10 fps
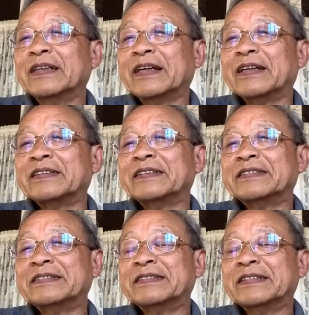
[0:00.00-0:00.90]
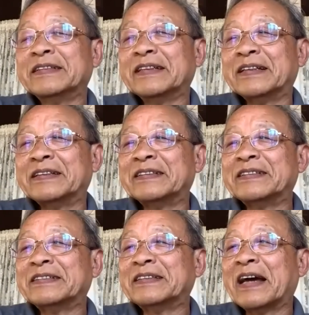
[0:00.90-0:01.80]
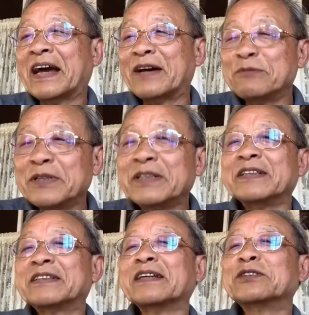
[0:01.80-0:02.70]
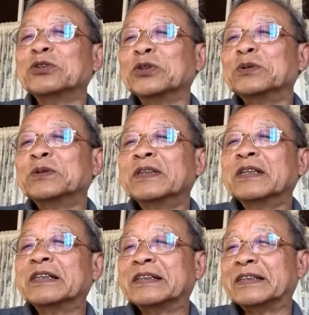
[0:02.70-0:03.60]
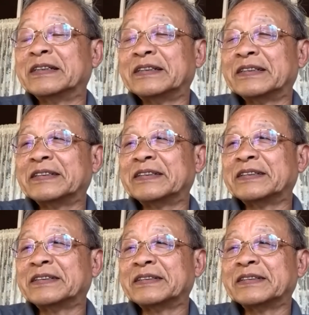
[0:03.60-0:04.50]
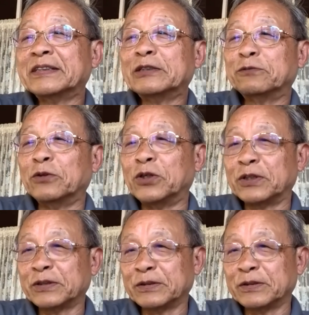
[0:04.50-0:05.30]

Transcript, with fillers: And, and I really thank you uh, for,